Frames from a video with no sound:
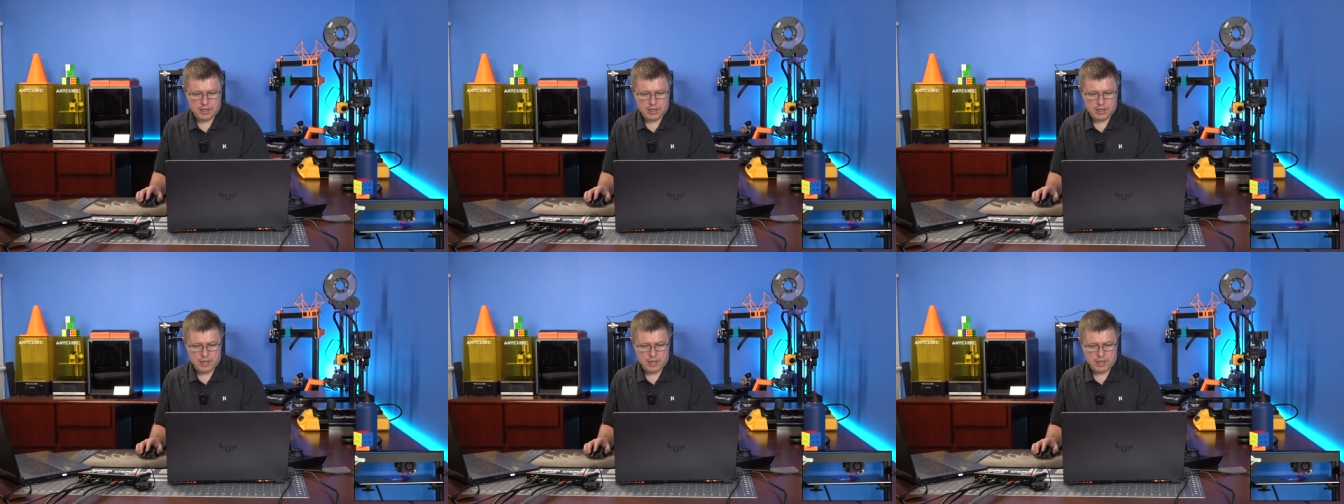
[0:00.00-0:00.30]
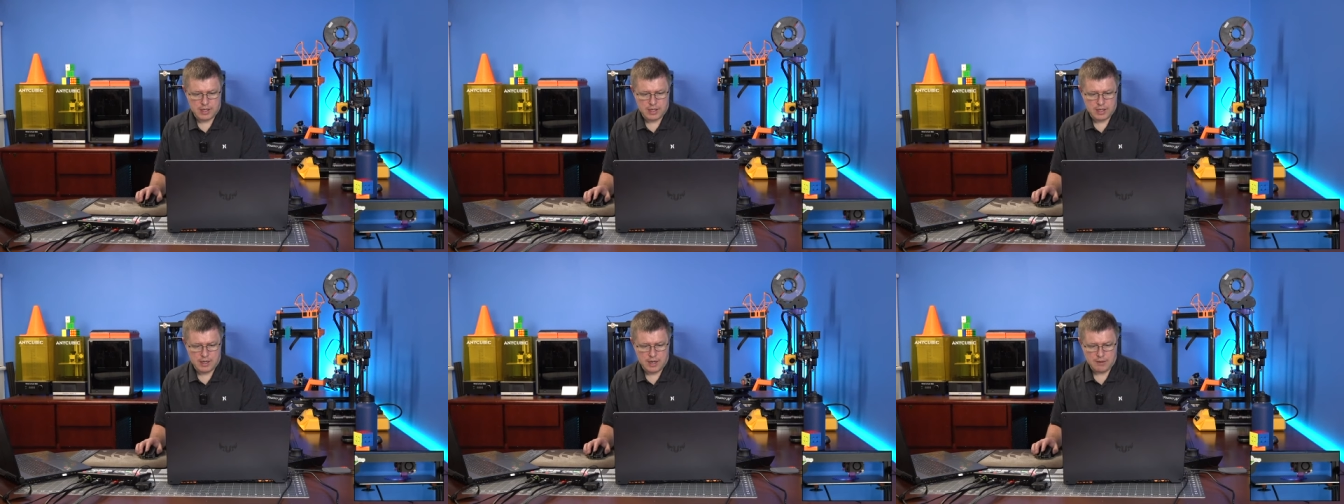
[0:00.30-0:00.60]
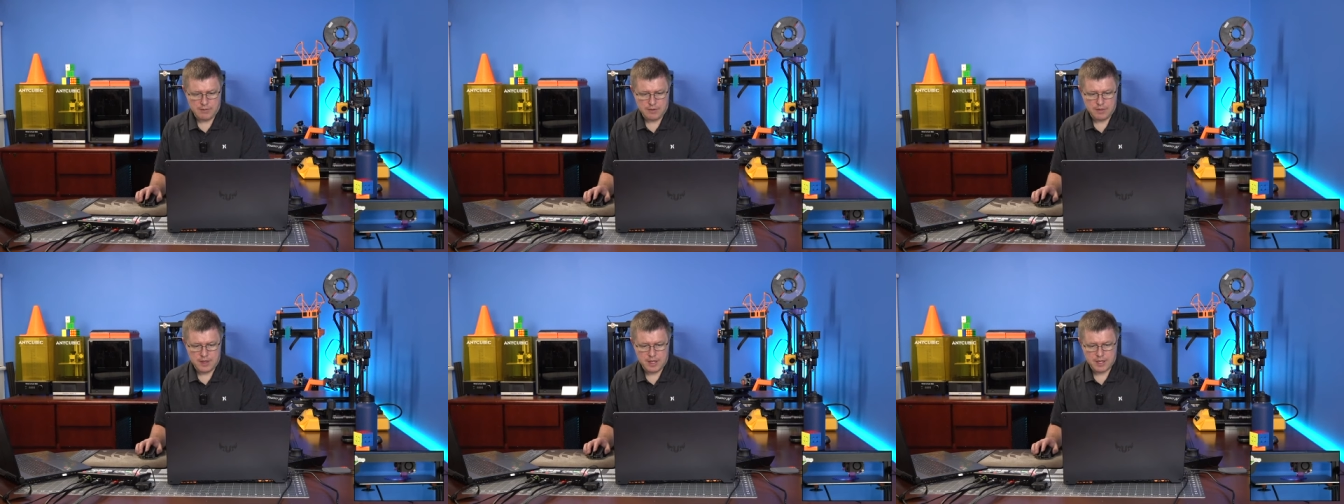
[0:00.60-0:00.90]
And
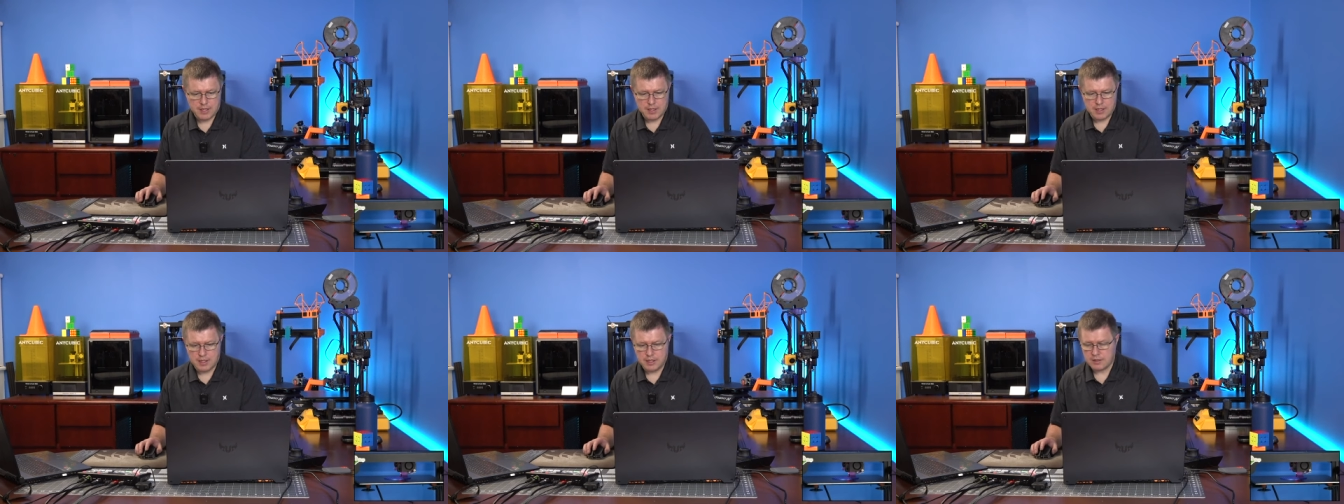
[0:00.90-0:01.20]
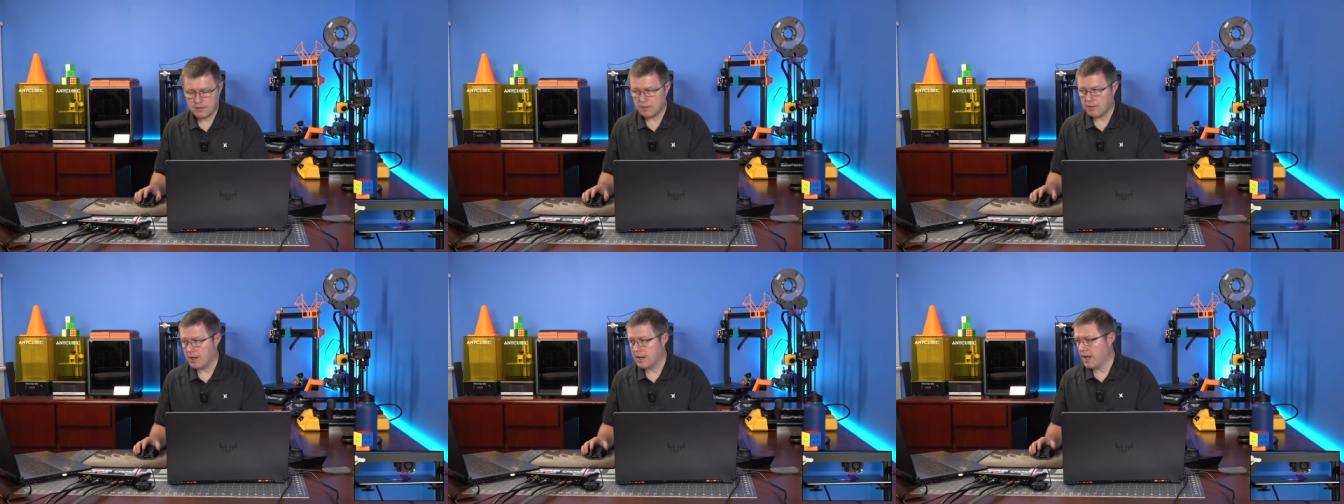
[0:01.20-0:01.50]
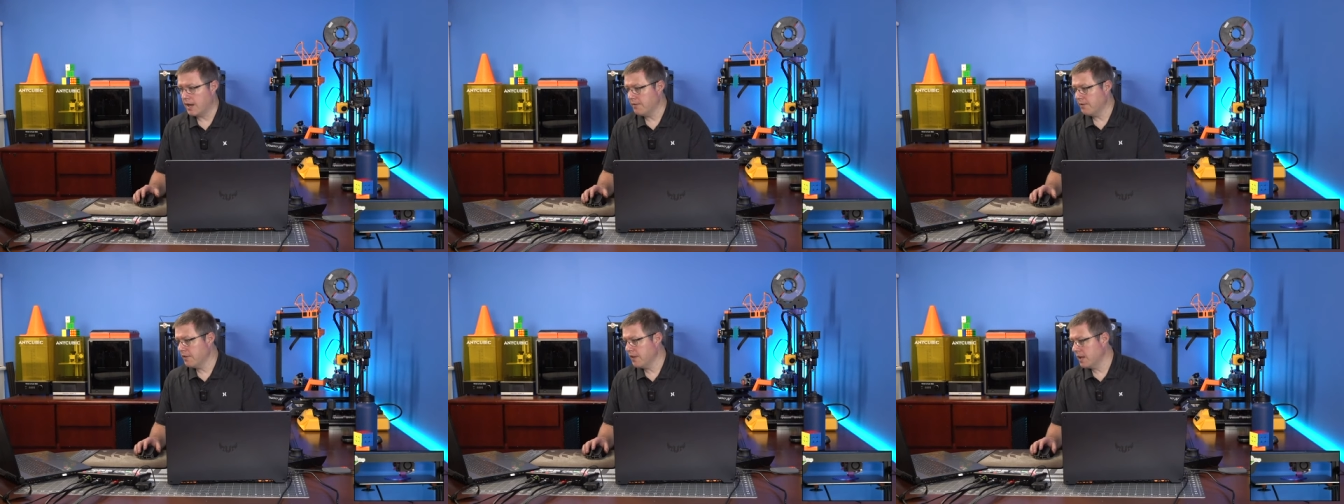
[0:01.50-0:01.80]
everything needs a rate.
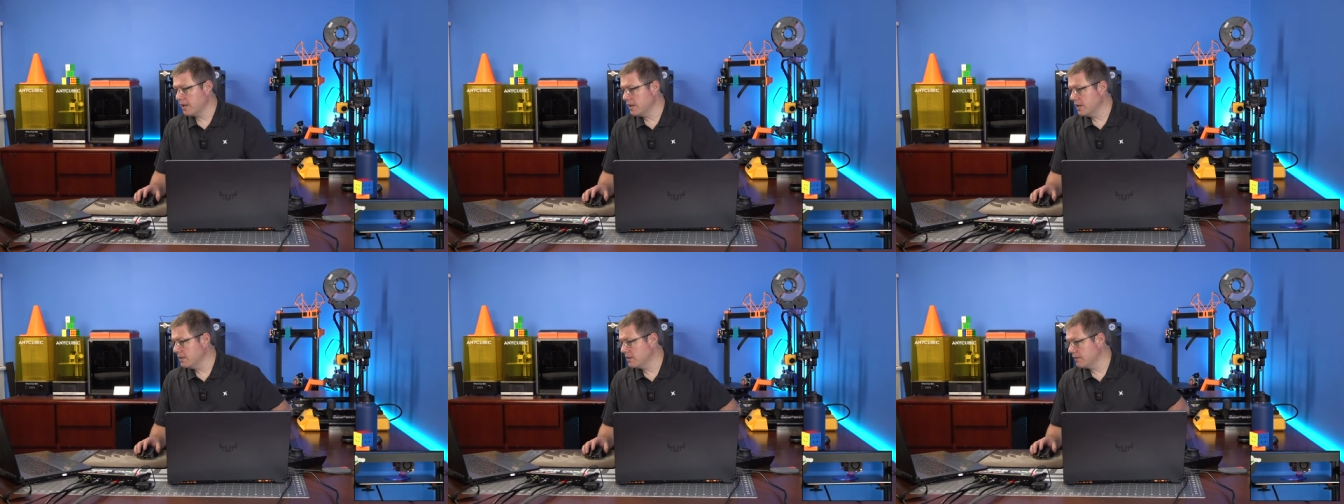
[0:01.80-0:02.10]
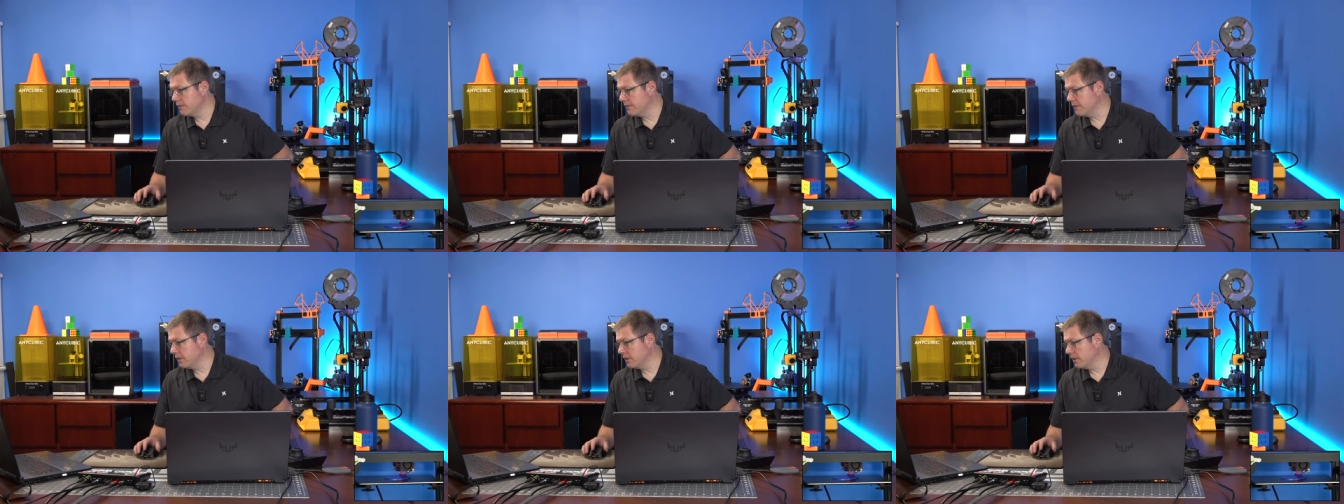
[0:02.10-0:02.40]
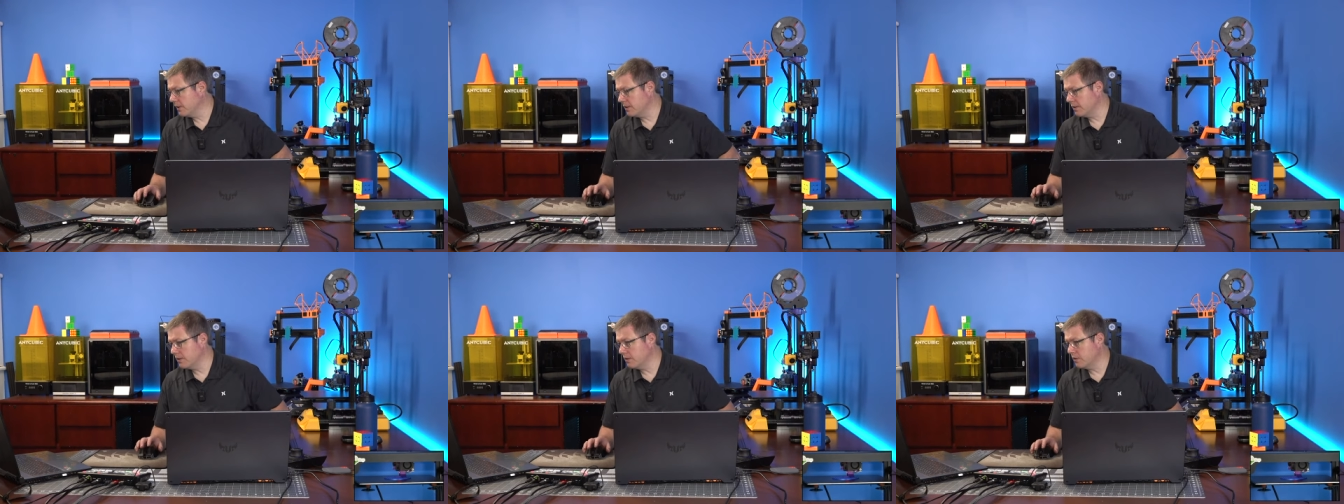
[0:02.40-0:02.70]
Everything needs a fillet
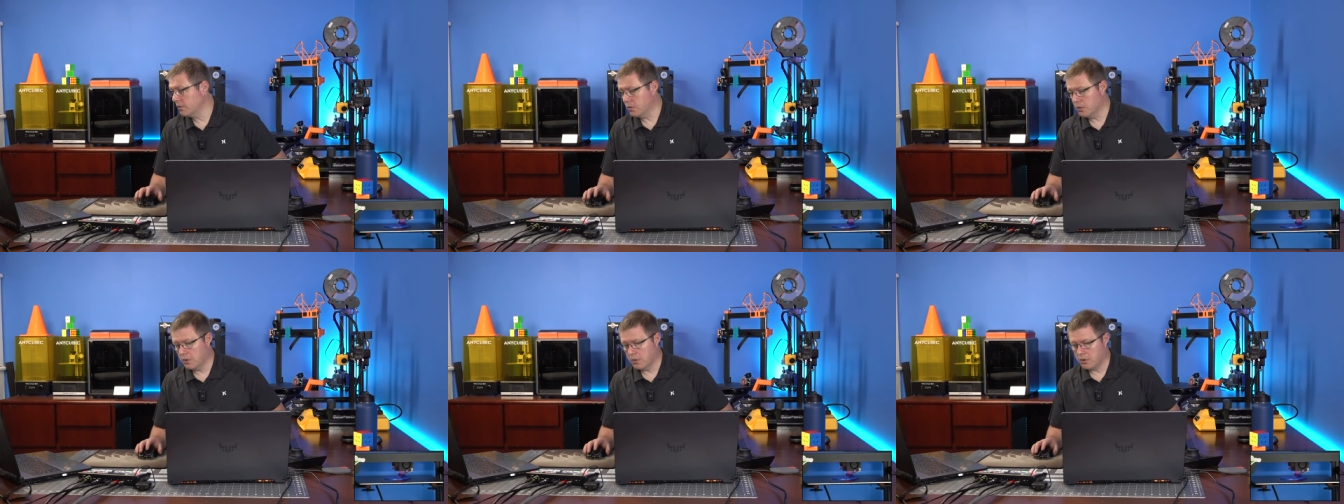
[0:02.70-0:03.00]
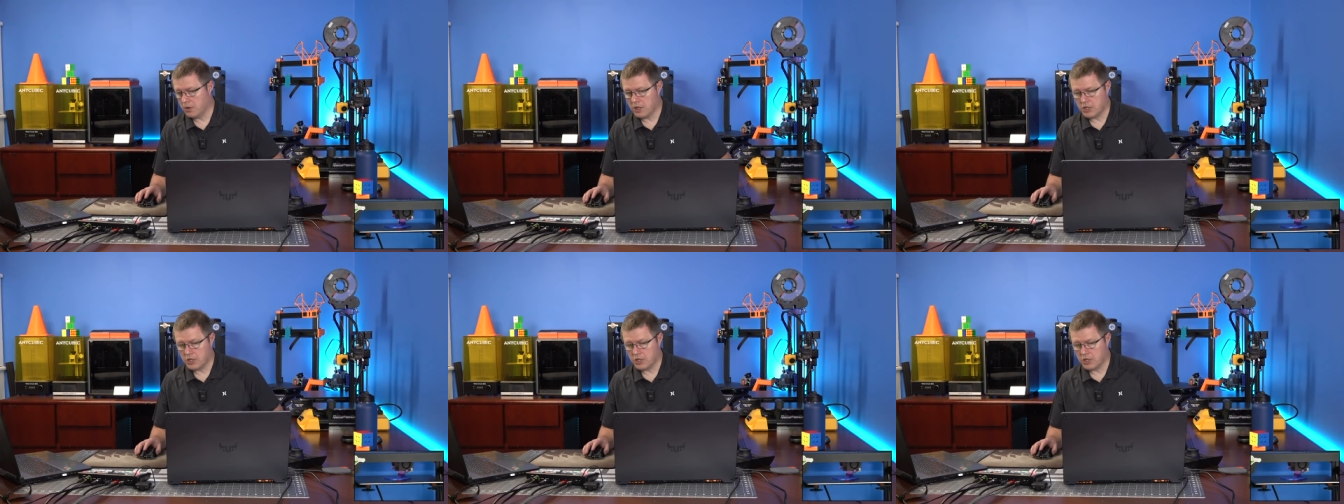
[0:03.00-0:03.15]
or a